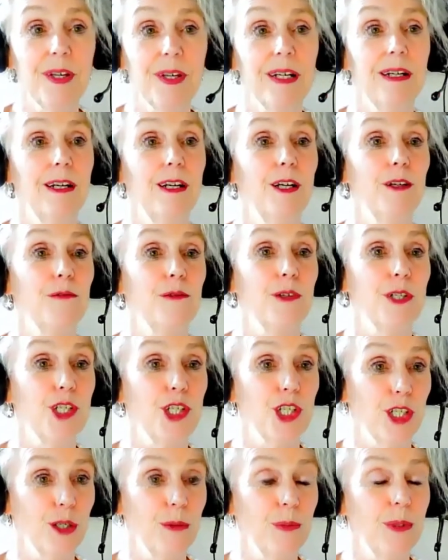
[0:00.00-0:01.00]
uh, over in
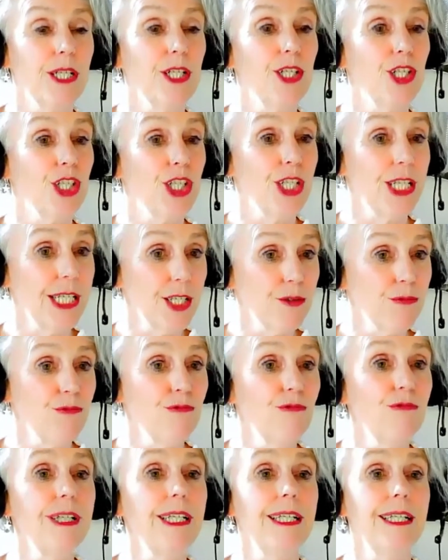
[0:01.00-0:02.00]
Germany, she's
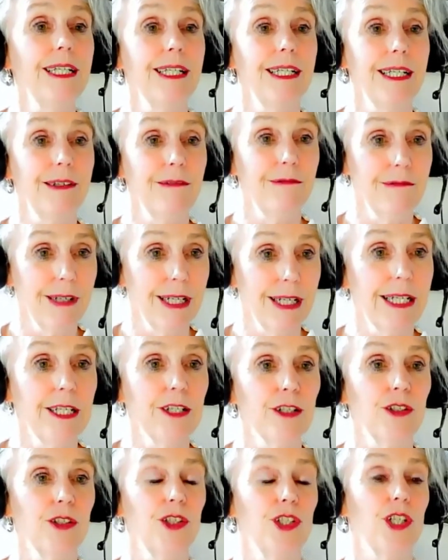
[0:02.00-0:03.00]
really, really
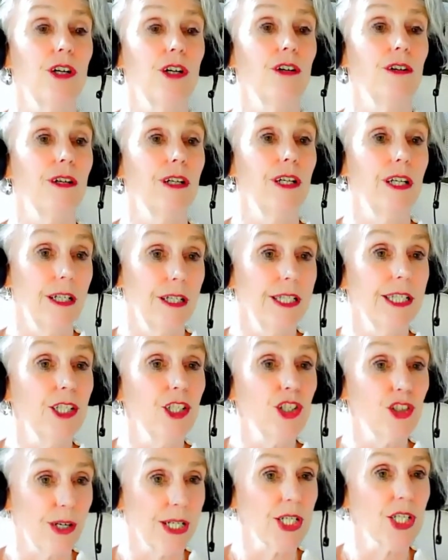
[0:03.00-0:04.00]
good on learning
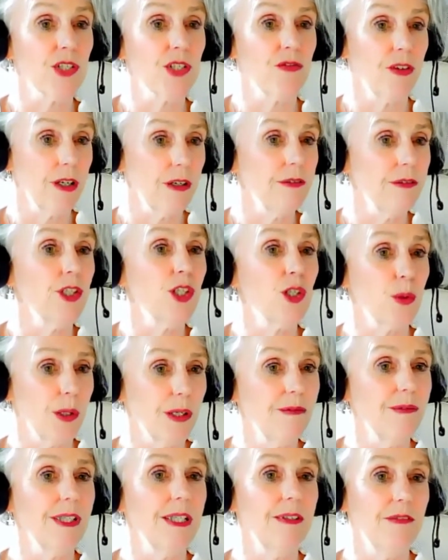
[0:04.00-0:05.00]
transfer and the
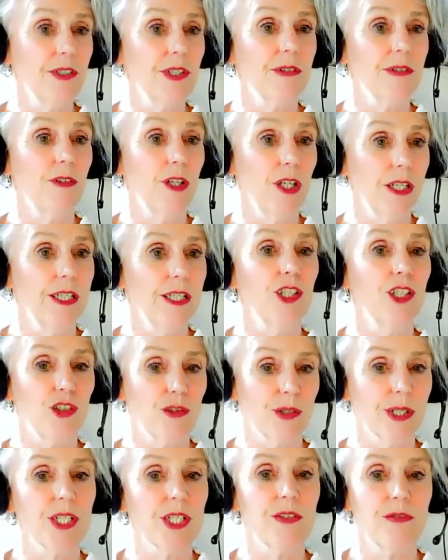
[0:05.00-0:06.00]
12 levers of learning
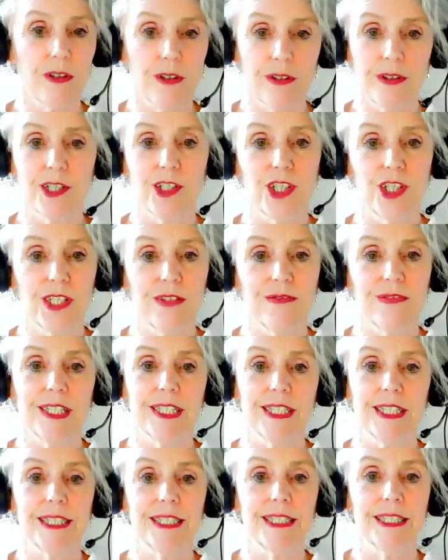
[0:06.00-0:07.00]
transfer. I think she's
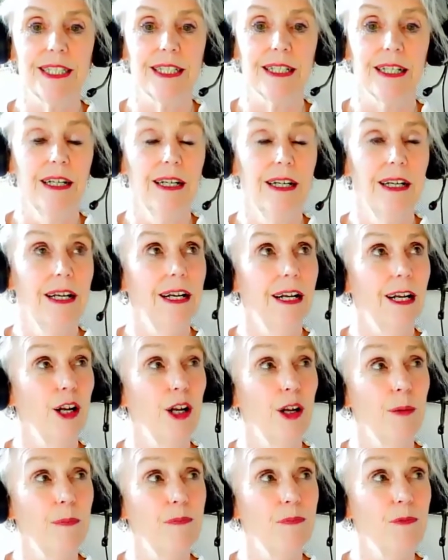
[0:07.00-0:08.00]
fantastic.
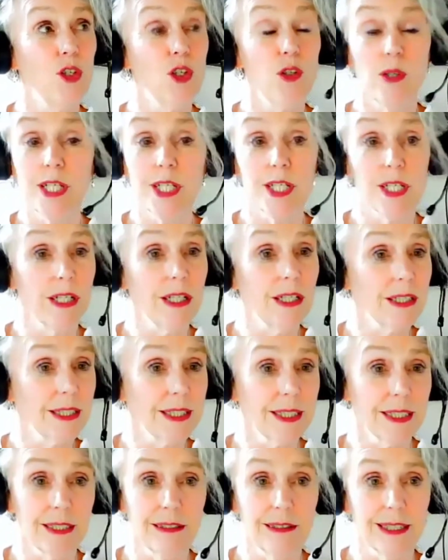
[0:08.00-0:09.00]
Um, Julie
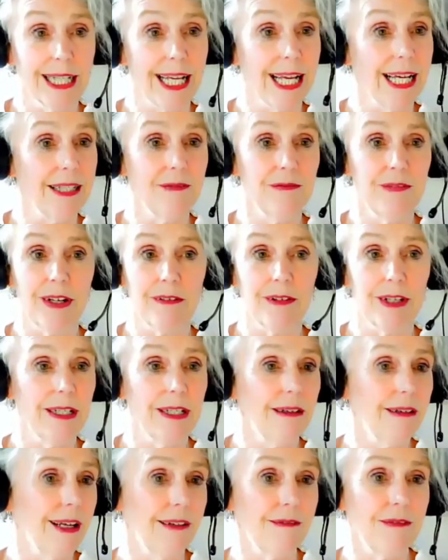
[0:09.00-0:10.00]
Dirksen, again, very
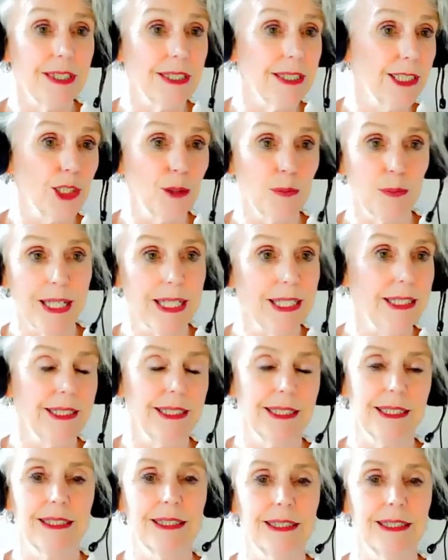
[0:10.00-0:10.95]
evidence based